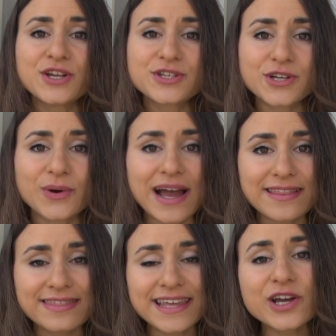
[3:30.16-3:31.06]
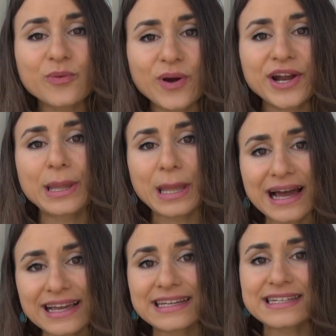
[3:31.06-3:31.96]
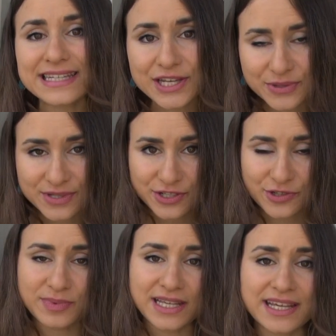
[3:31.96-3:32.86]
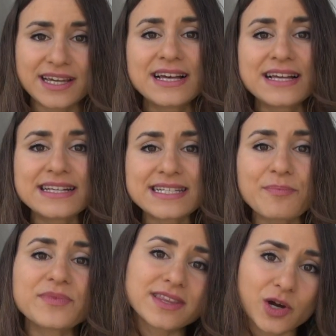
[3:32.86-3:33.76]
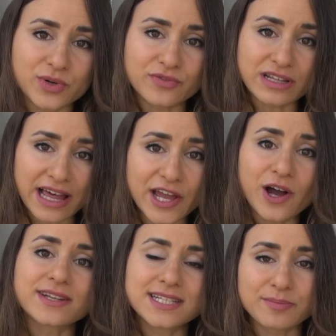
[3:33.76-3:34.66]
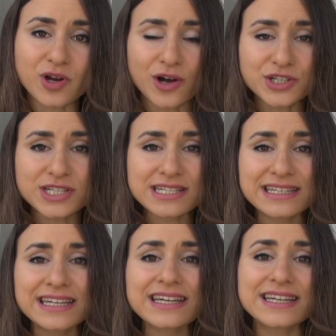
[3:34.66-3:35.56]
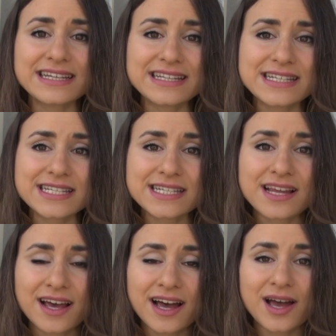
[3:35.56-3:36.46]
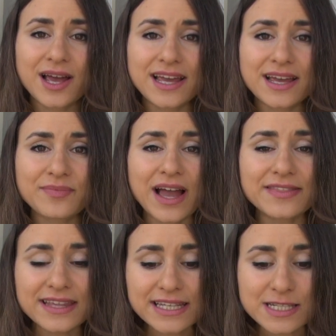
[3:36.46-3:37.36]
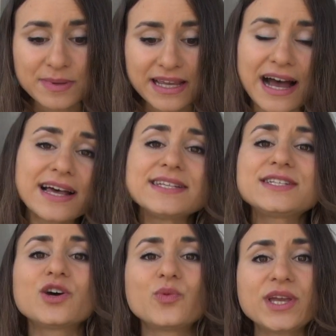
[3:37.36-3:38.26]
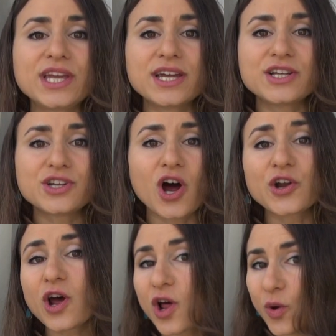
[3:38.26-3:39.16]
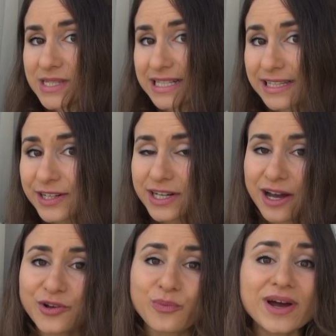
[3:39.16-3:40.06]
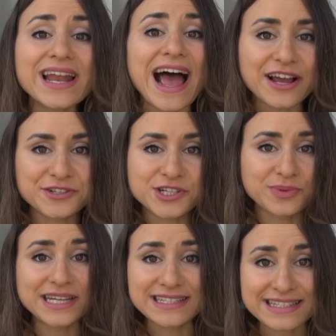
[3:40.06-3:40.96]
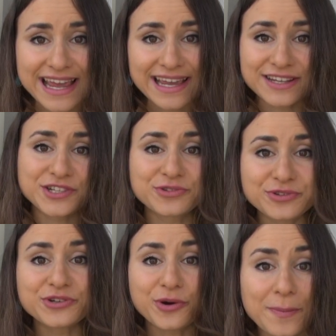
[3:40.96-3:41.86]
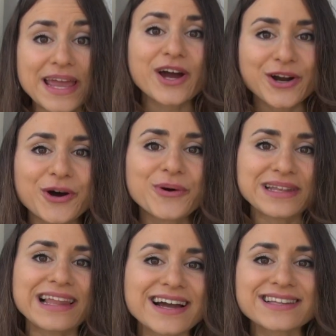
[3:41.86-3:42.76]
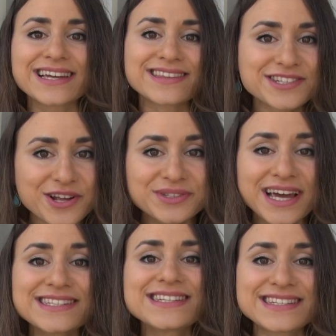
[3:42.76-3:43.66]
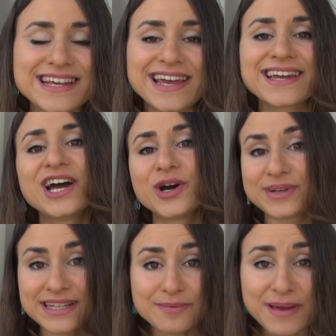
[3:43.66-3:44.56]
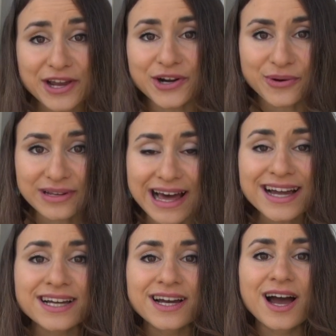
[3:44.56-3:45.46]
So I think where luck continues to be something that we're relying on subconsciously is, I think it's because we are not always clear on what actions we need to take to, make our own luck. Like, that's all nice to say we need to make our own luck,